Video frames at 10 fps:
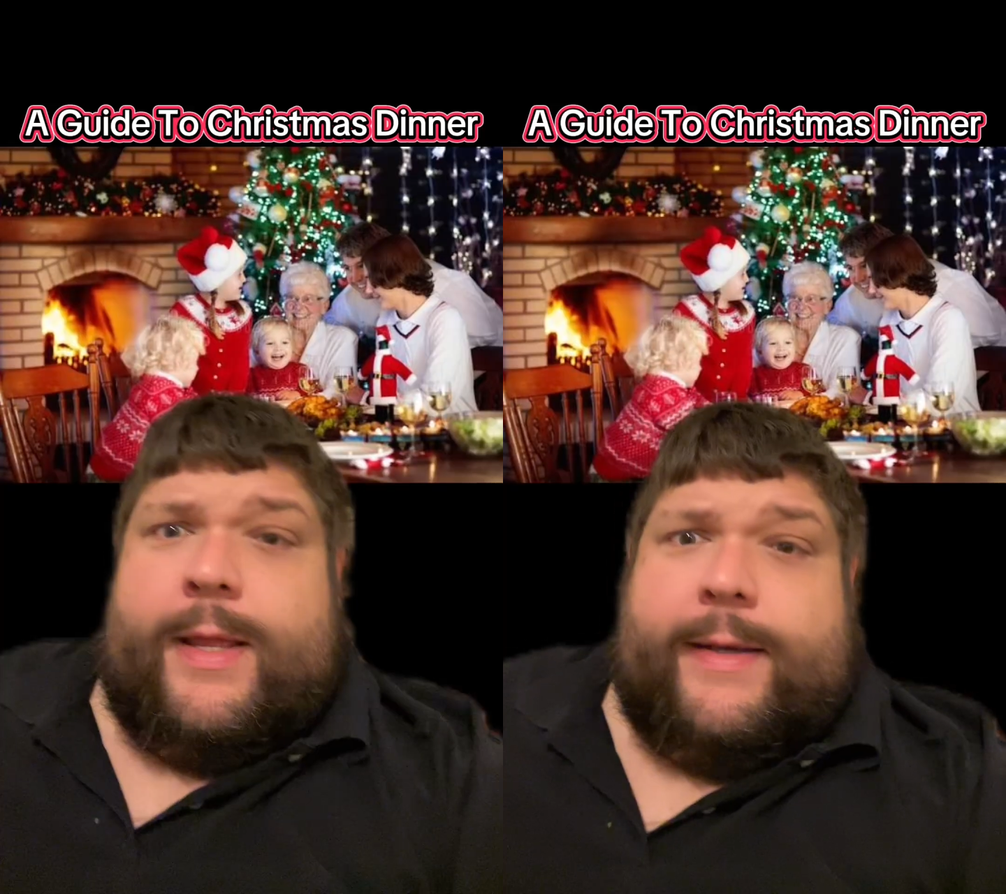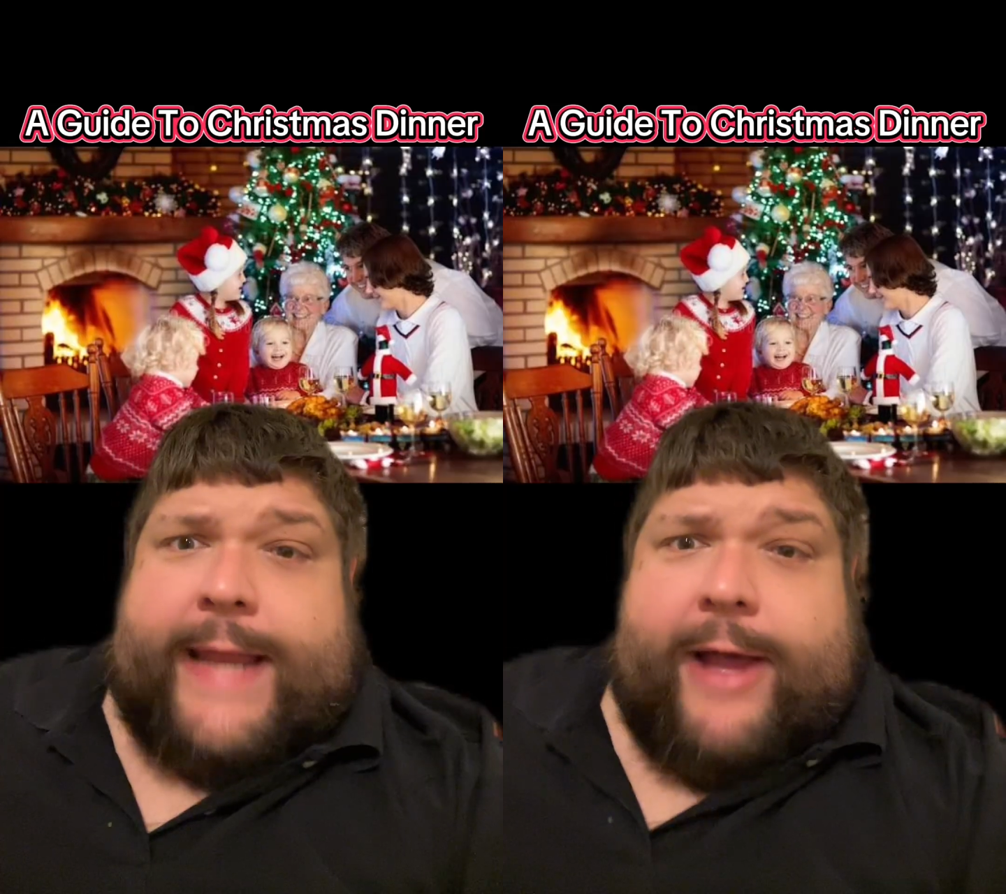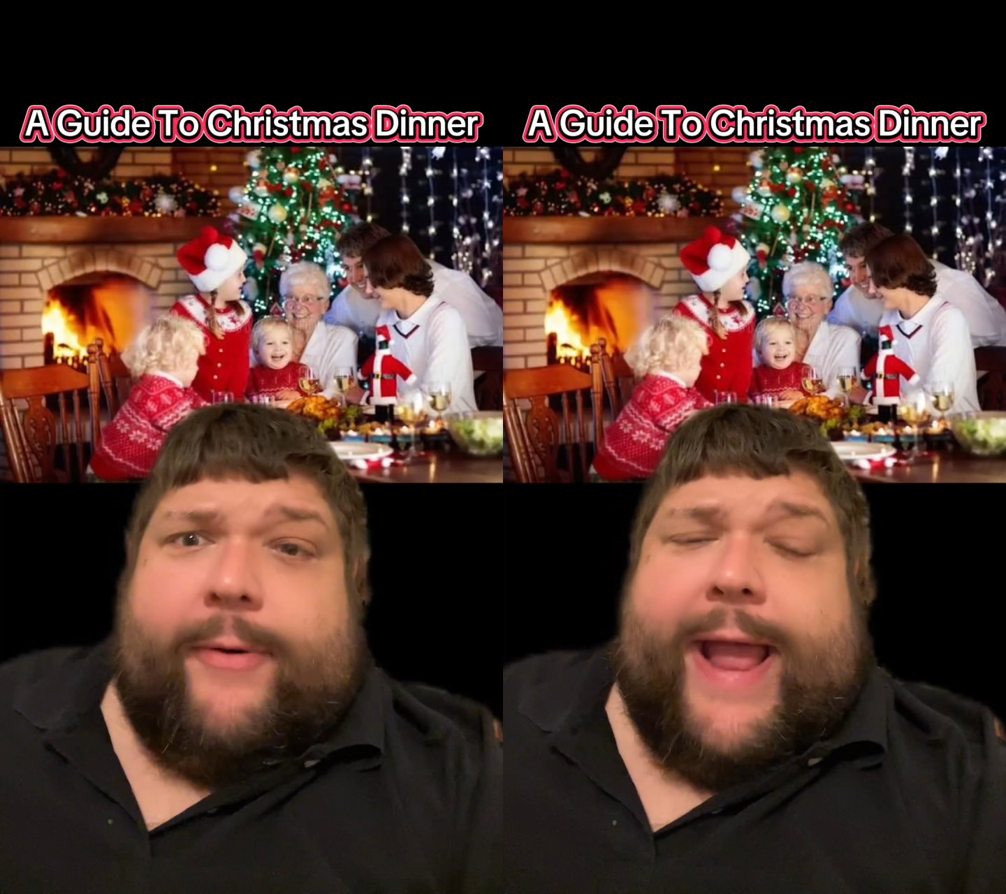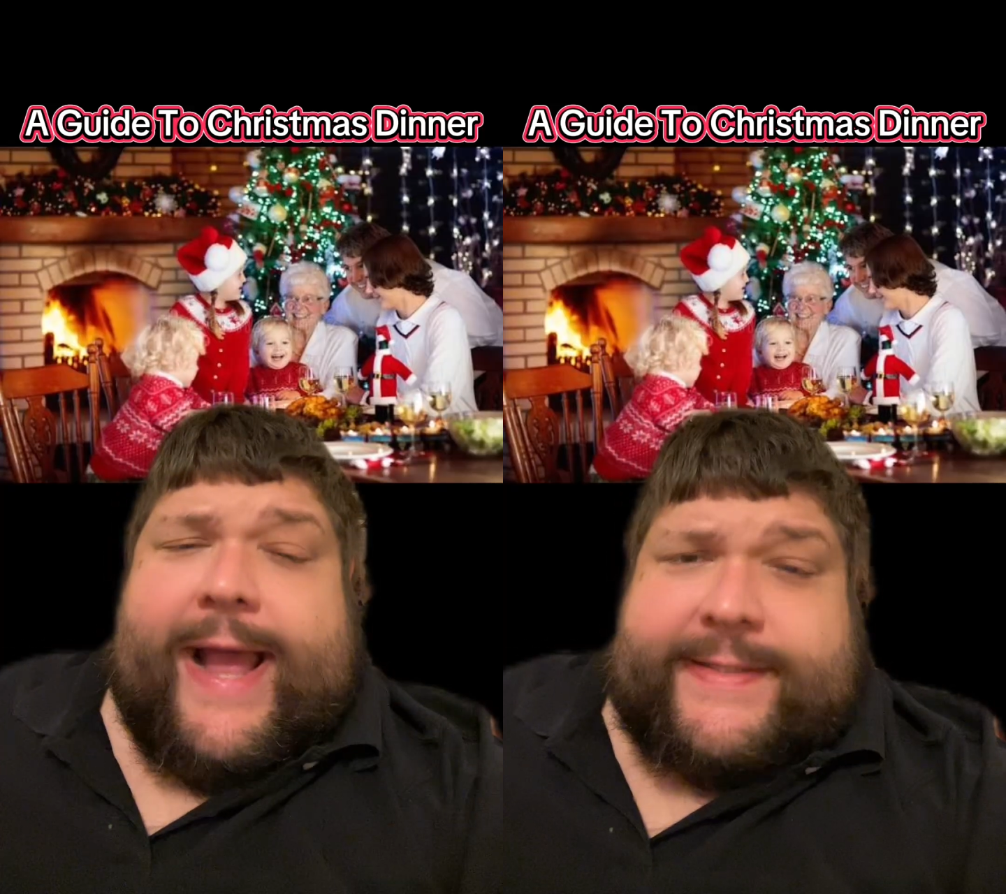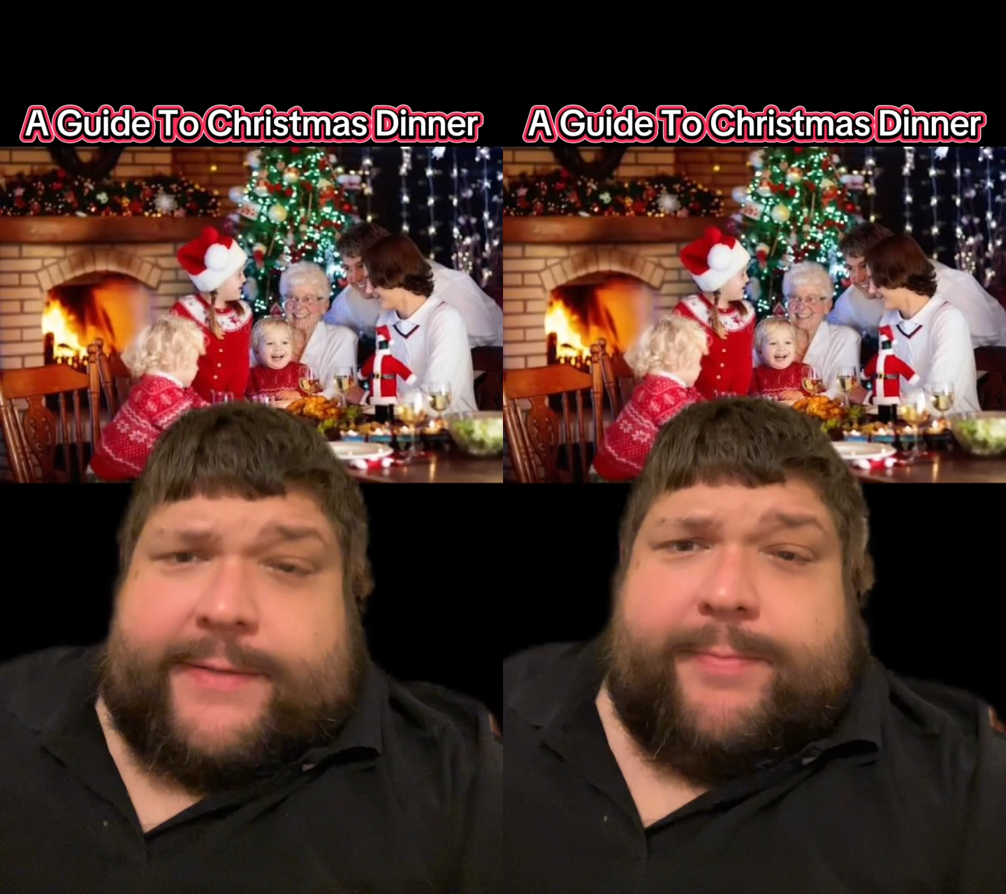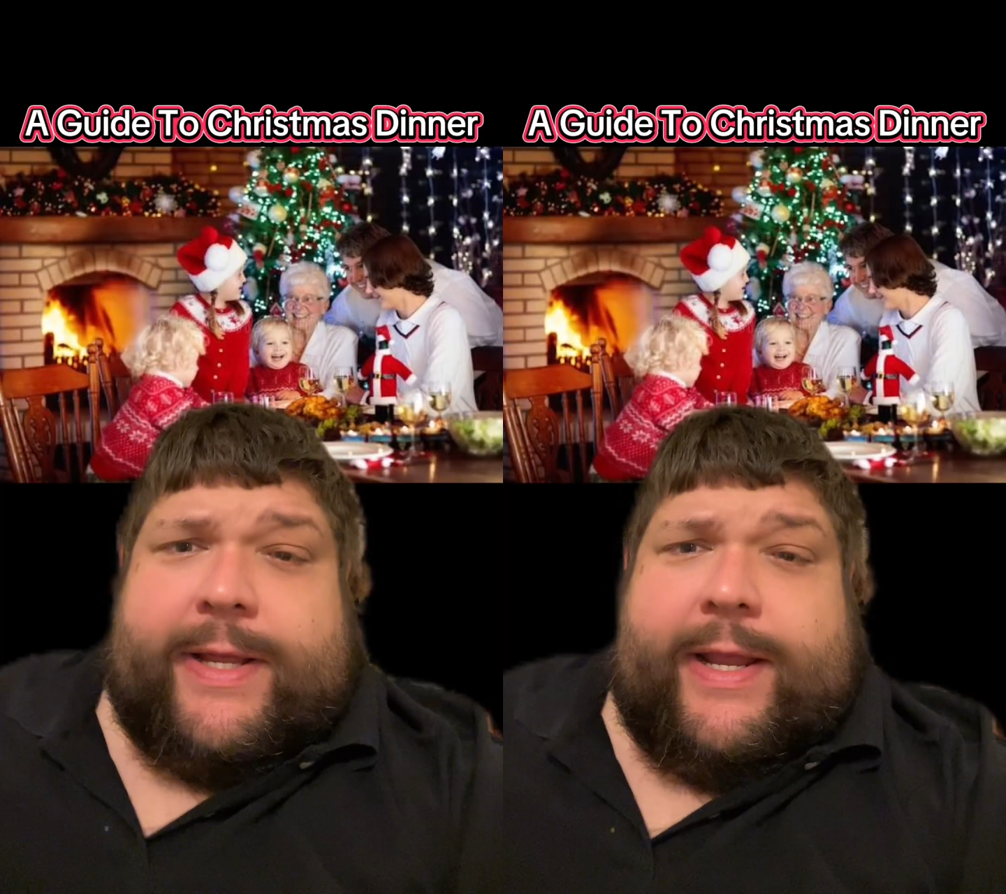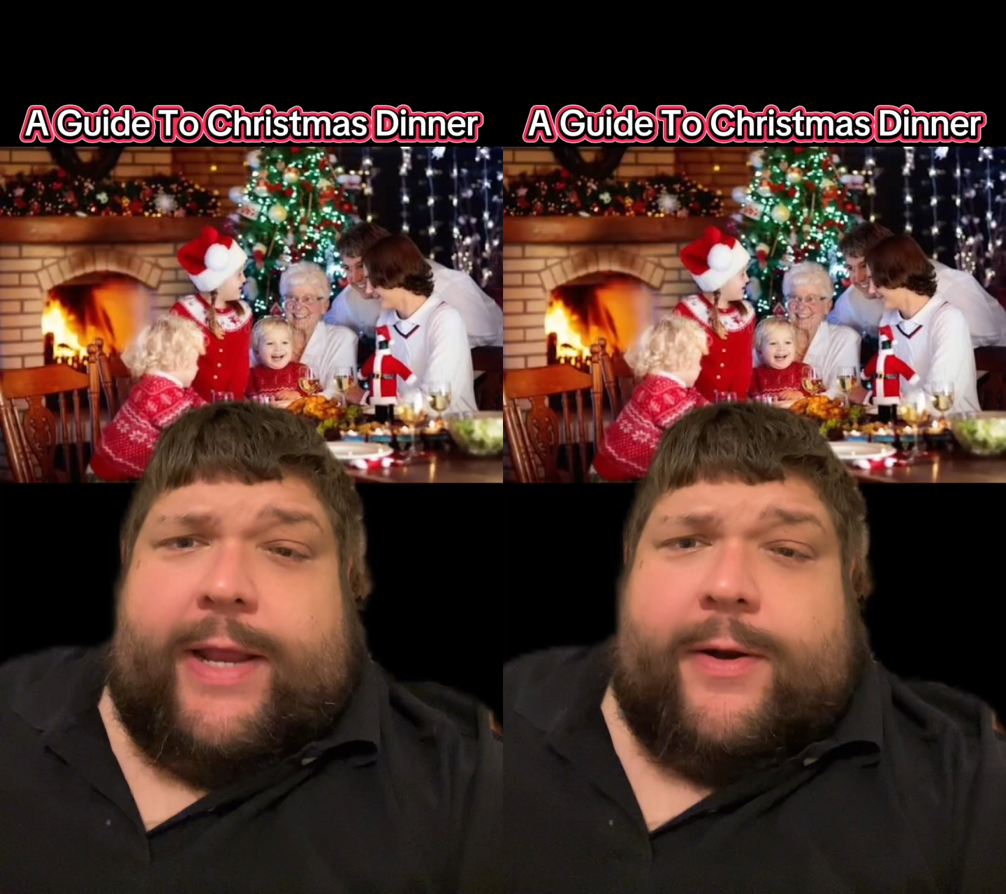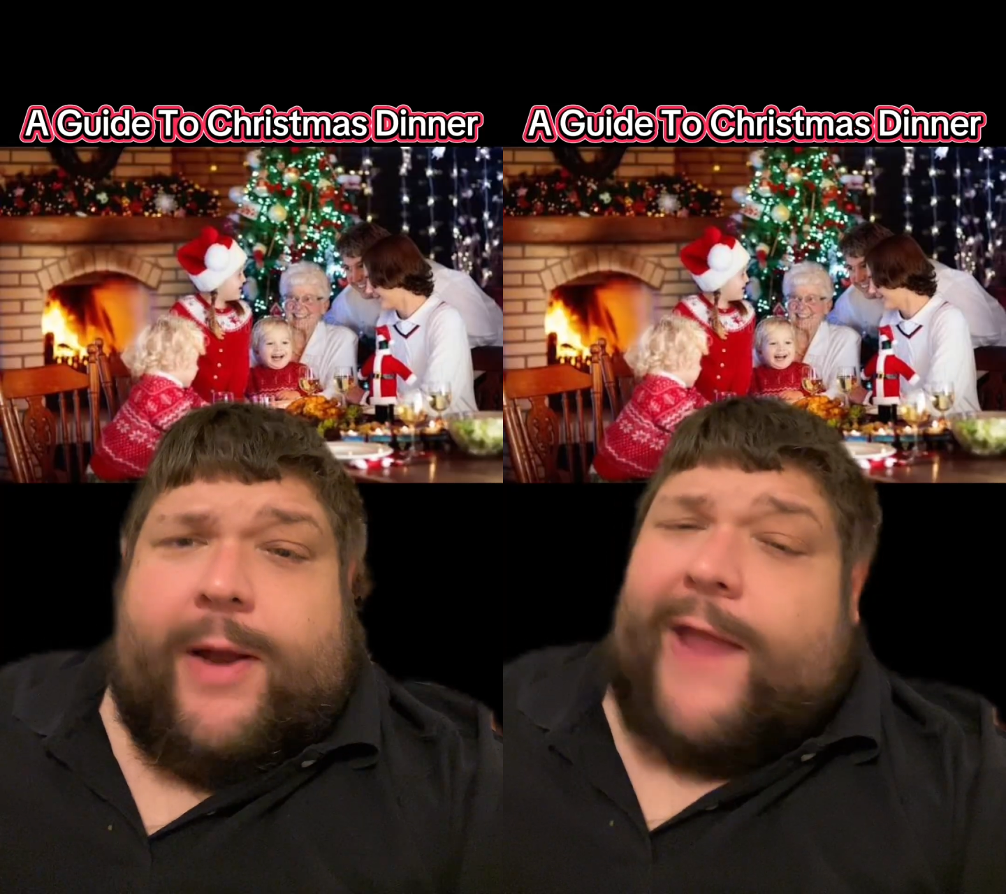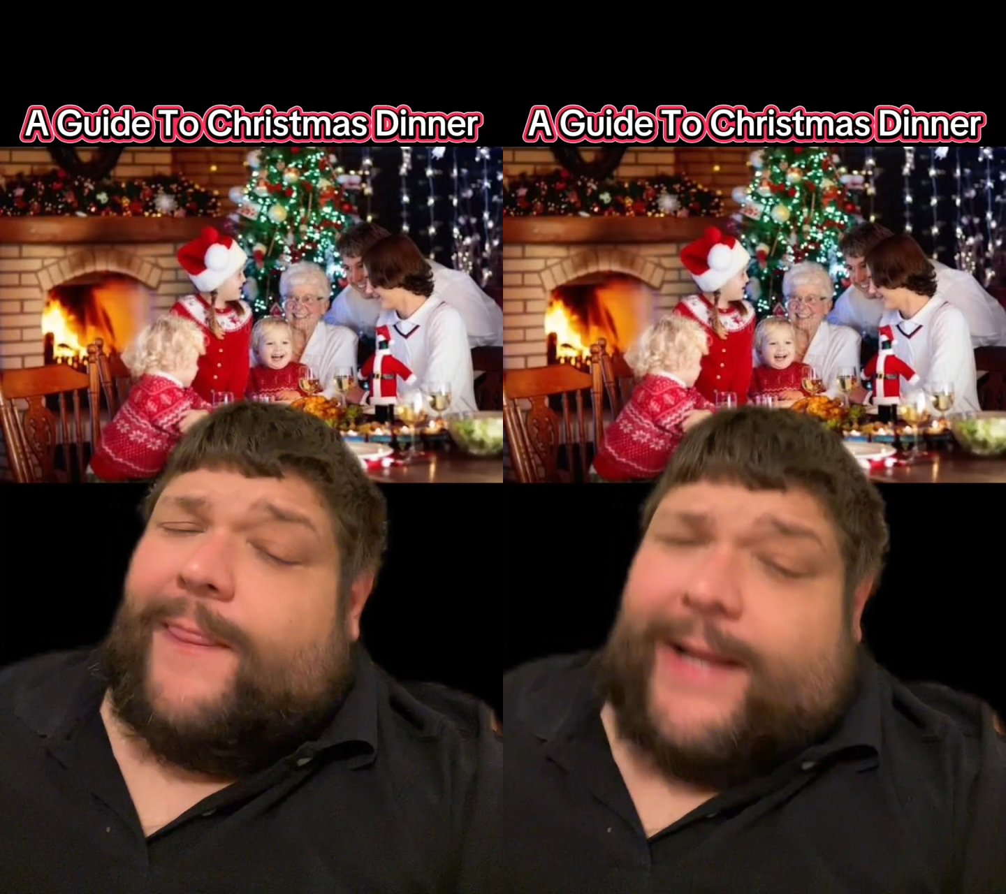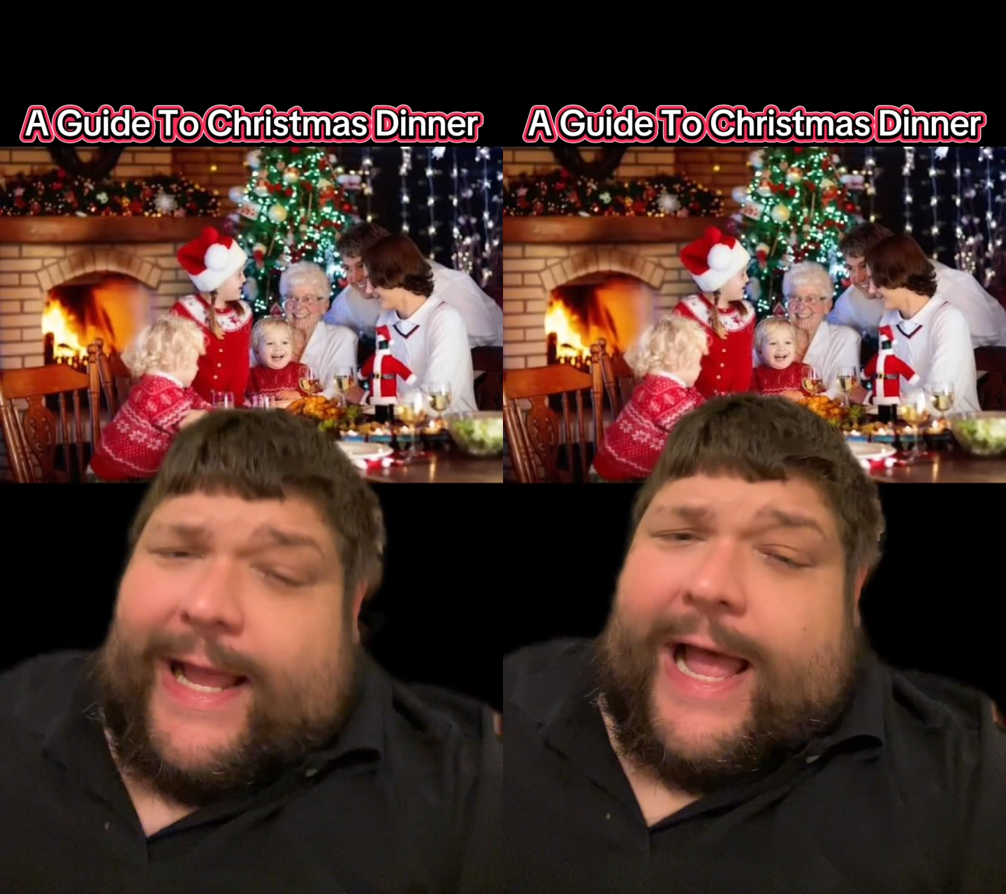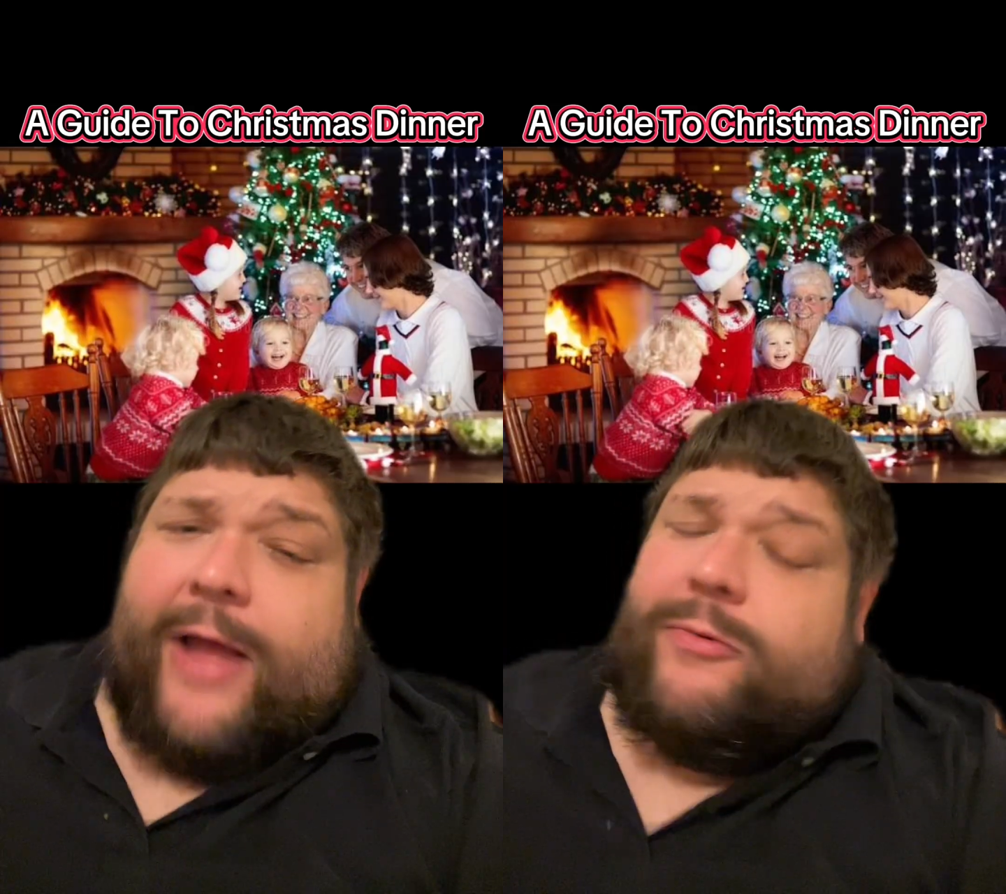Now, as a big eater and the guy